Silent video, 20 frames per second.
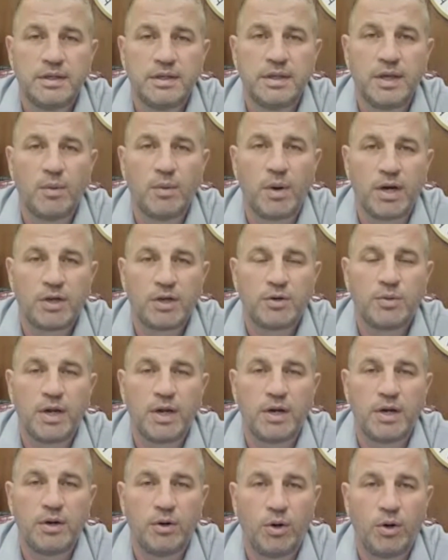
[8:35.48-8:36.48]
They want to
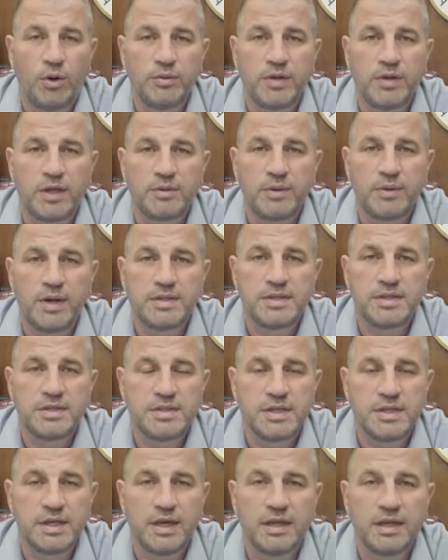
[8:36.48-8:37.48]
create a whole nother
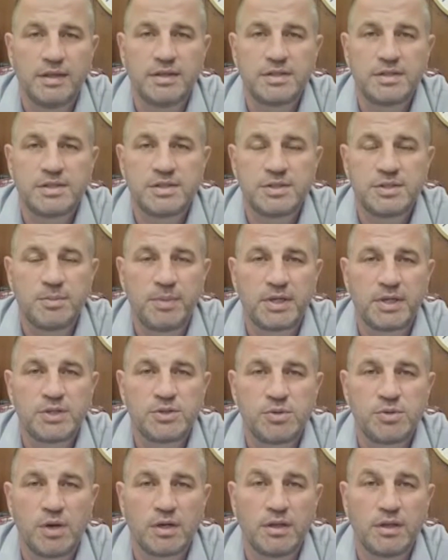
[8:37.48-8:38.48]
entity, and this is a big
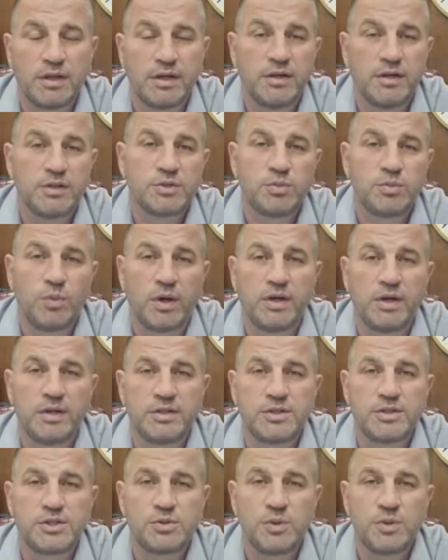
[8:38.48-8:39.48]
struggle. And here's one of the
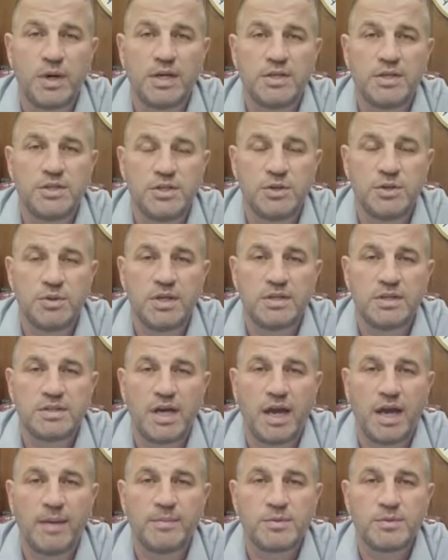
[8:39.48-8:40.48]
strange, unique
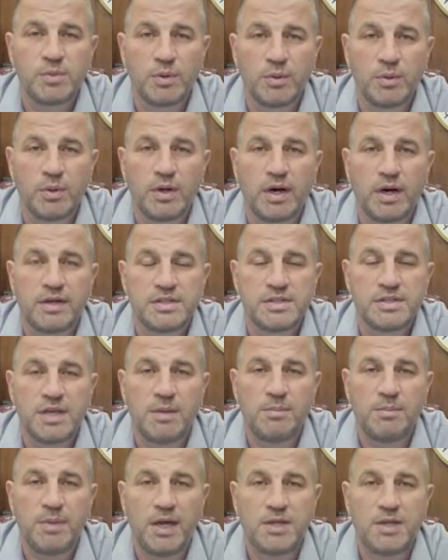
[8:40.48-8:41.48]
times where we're on the
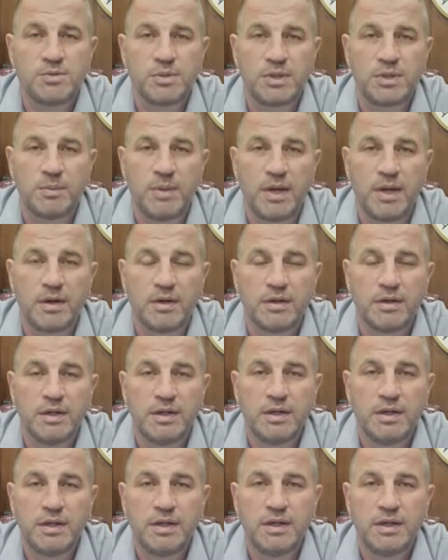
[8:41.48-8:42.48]
same page with the mayor.
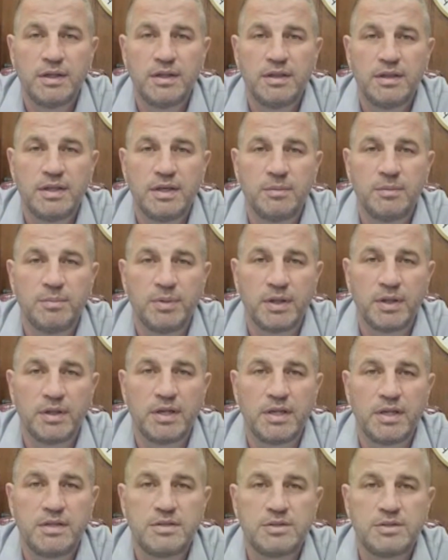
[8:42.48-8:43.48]
The
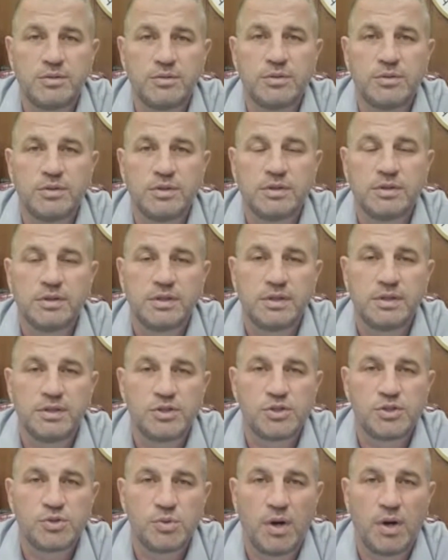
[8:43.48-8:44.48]
ability to
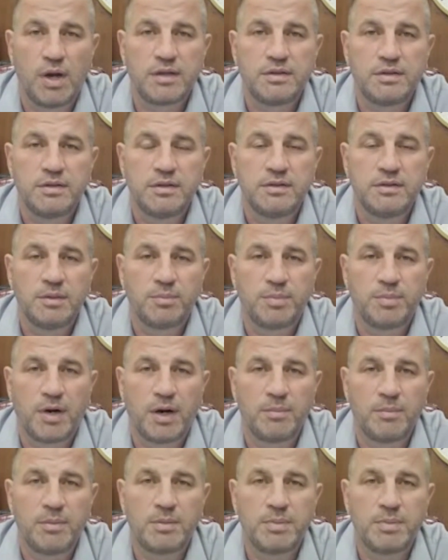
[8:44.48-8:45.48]
construct
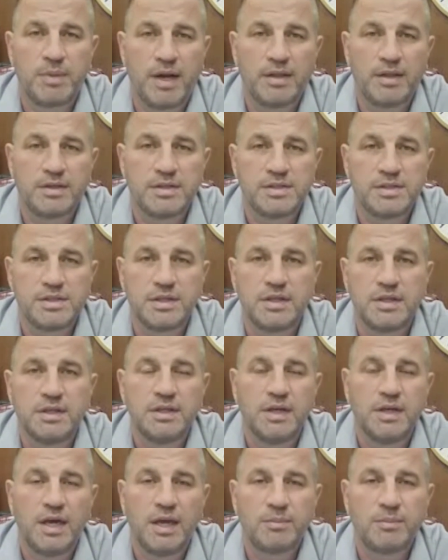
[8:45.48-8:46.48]
department policy
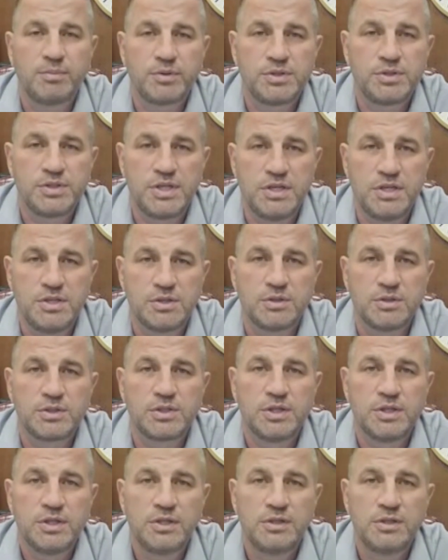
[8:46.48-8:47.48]
and
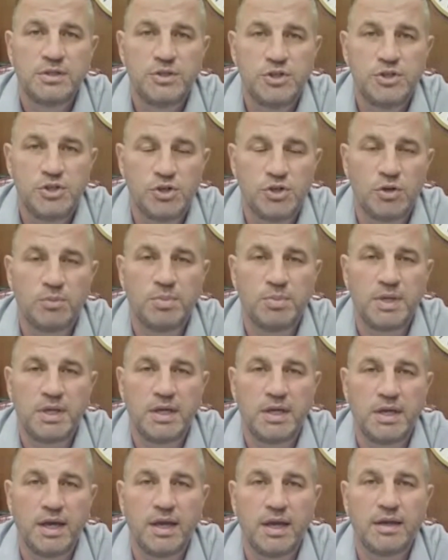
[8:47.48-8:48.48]
procedures should be
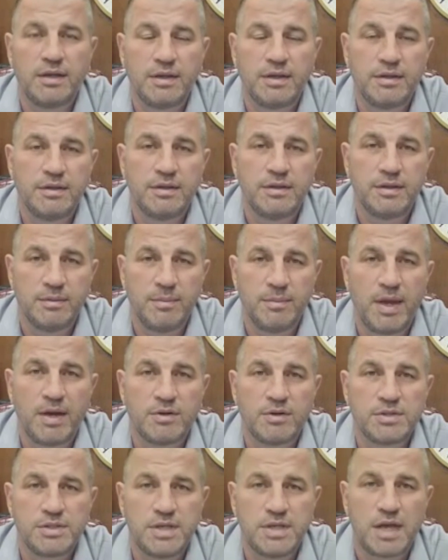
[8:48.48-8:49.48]
at the
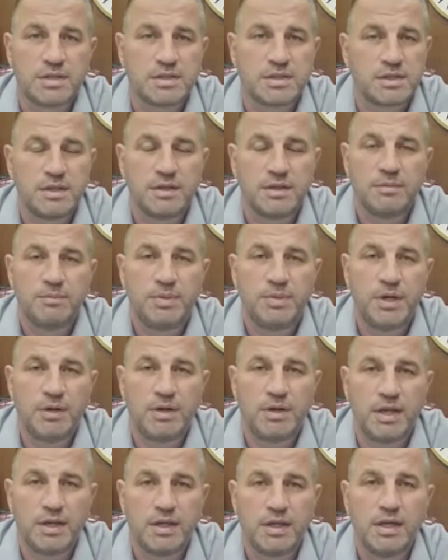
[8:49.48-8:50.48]
mayor's desk.
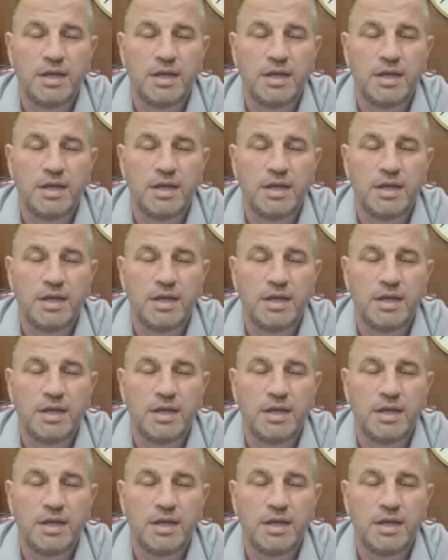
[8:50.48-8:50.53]
Period.